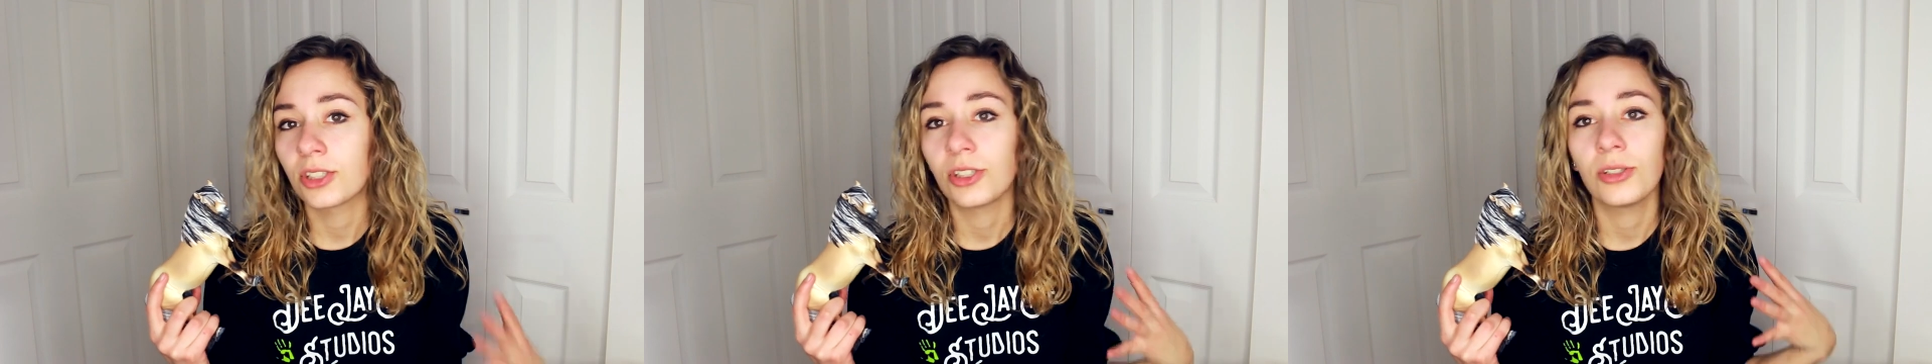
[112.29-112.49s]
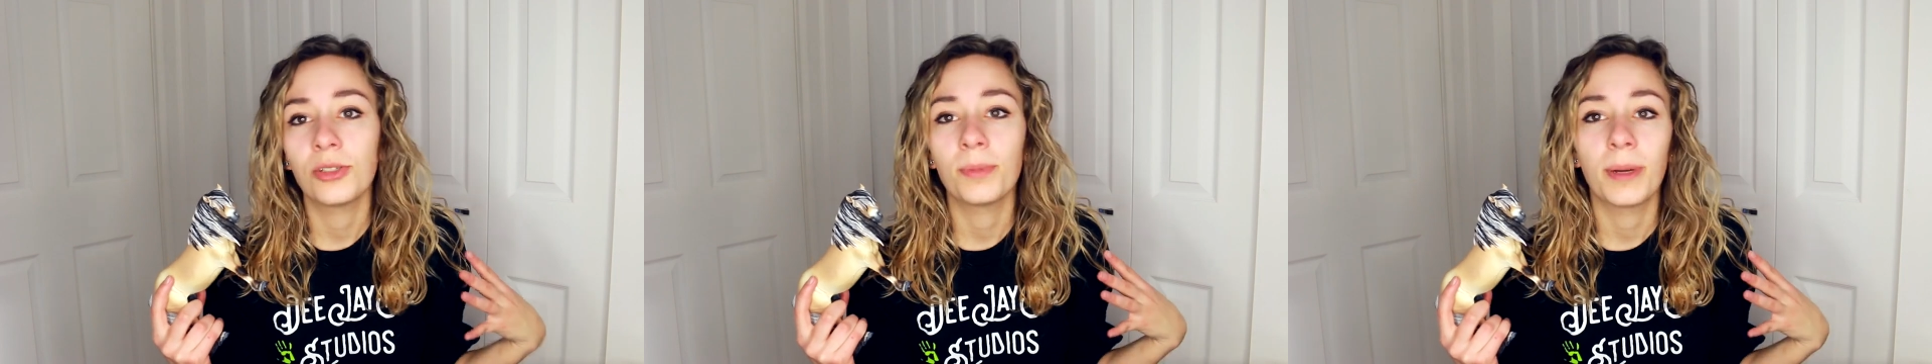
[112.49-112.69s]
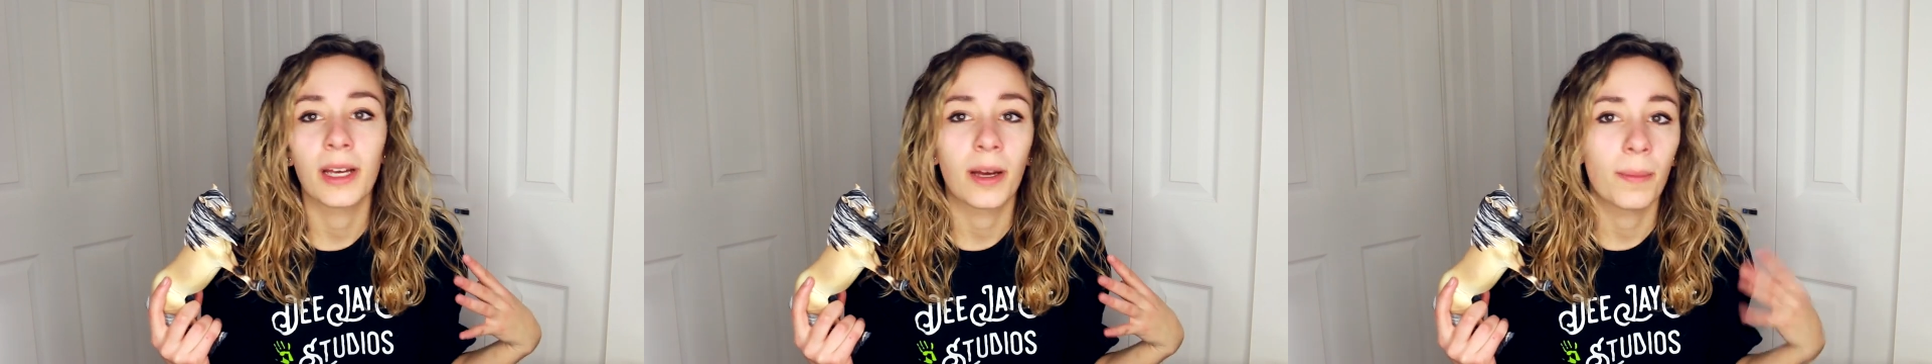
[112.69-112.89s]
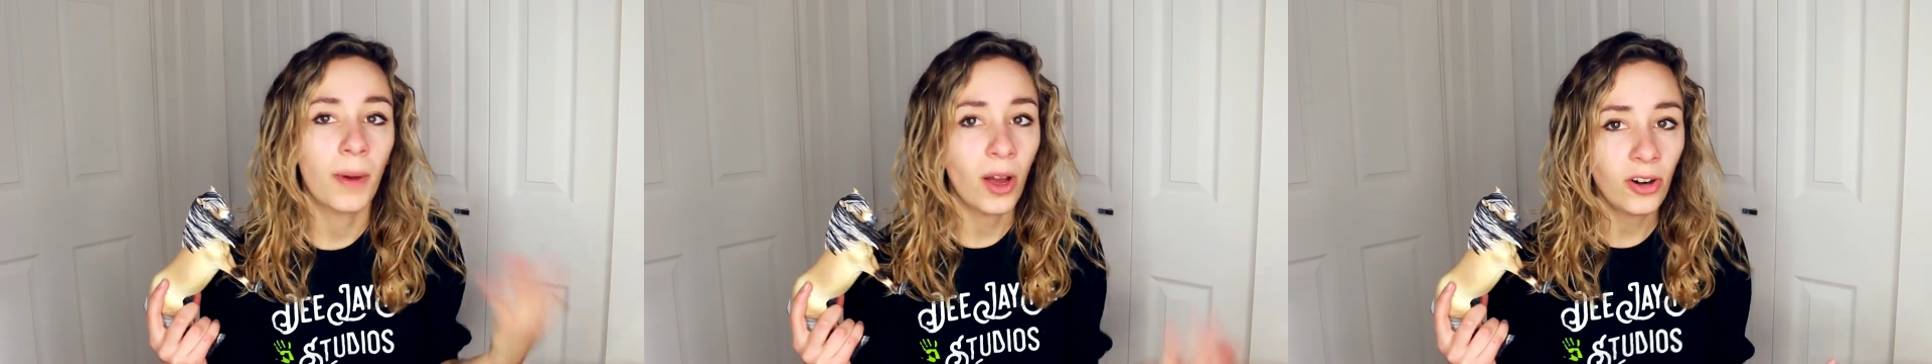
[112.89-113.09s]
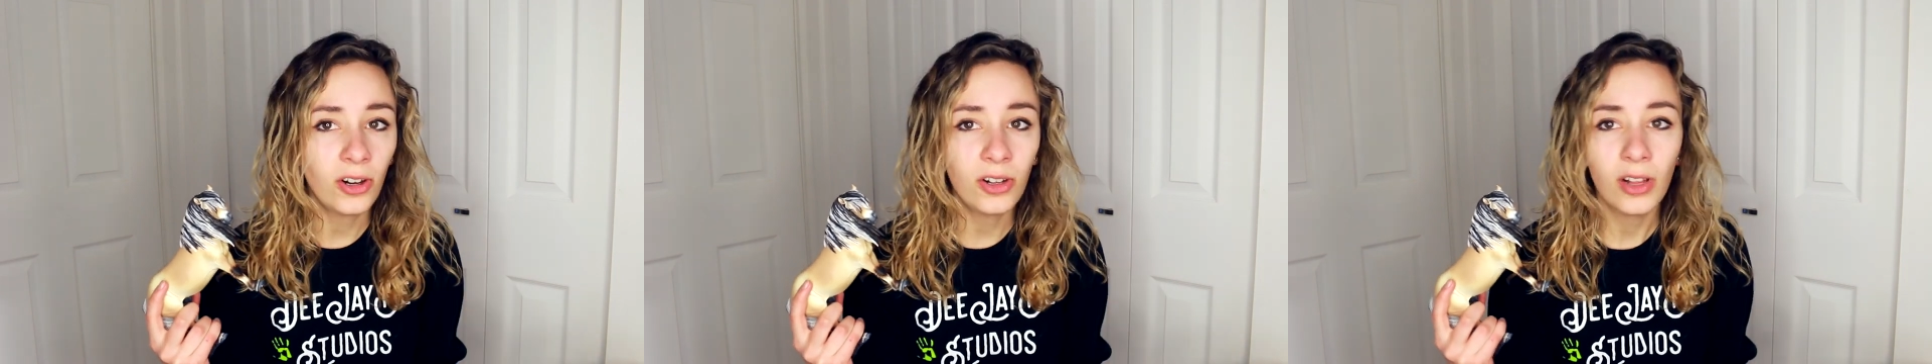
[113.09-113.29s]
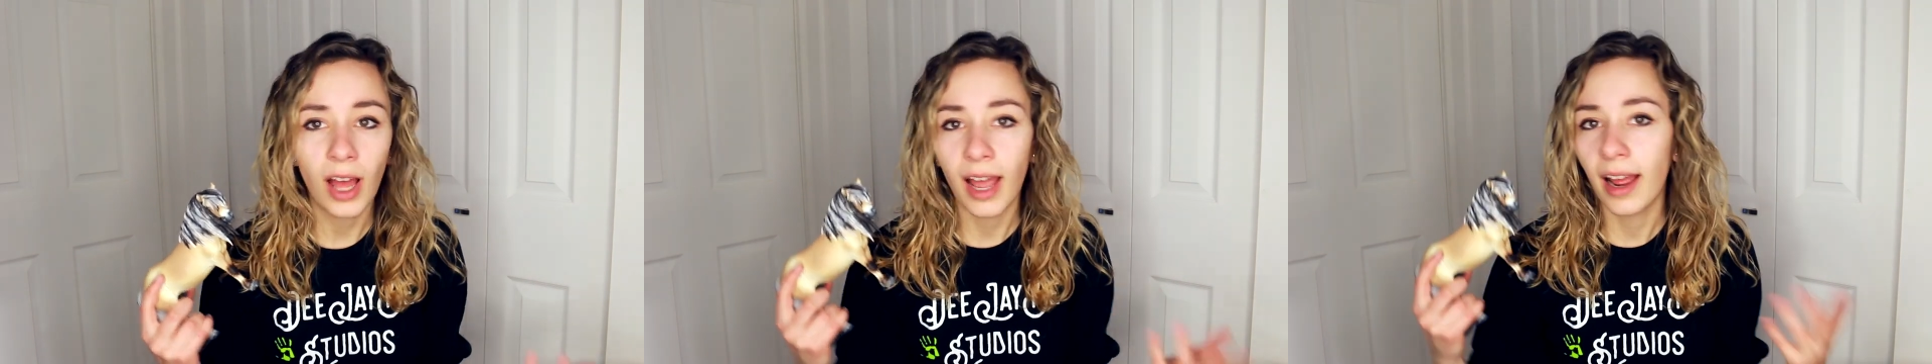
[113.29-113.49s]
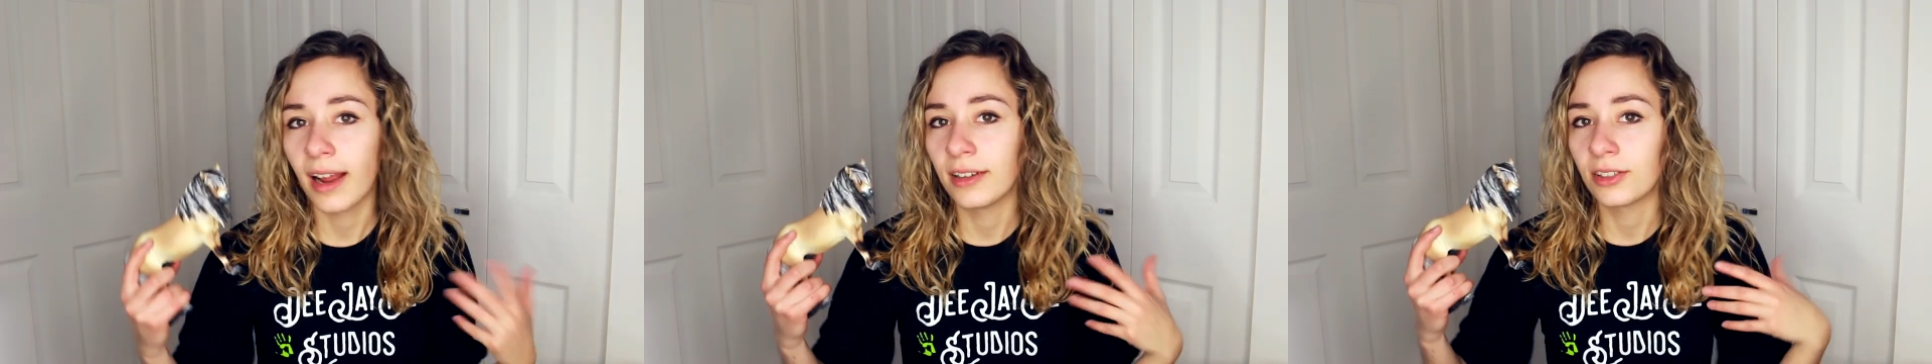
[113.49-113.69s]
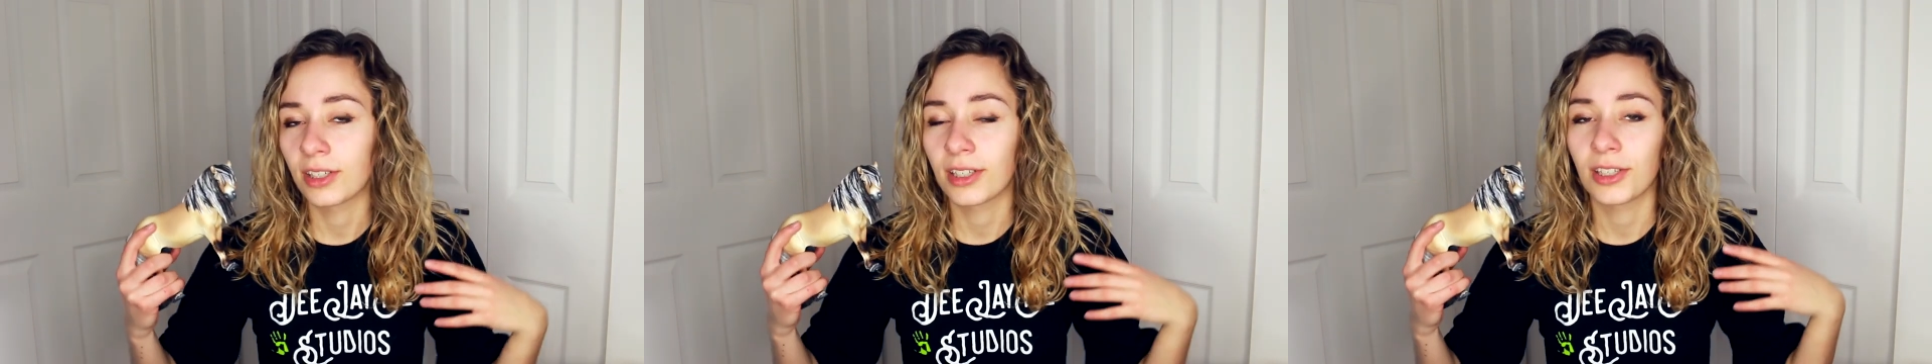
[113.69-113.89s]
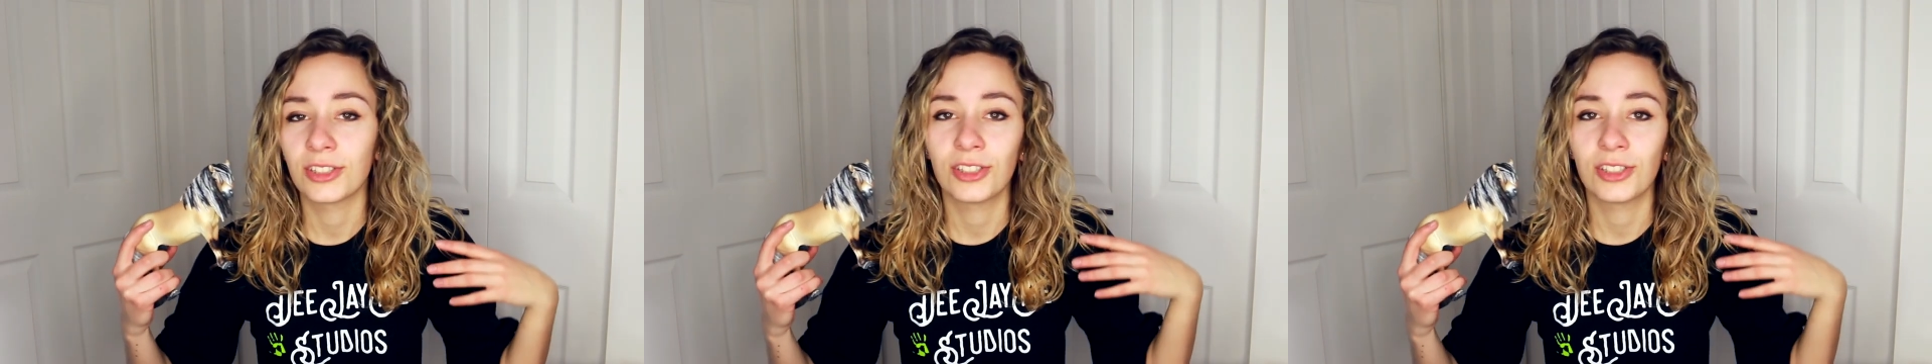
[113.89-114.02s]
to pick a model and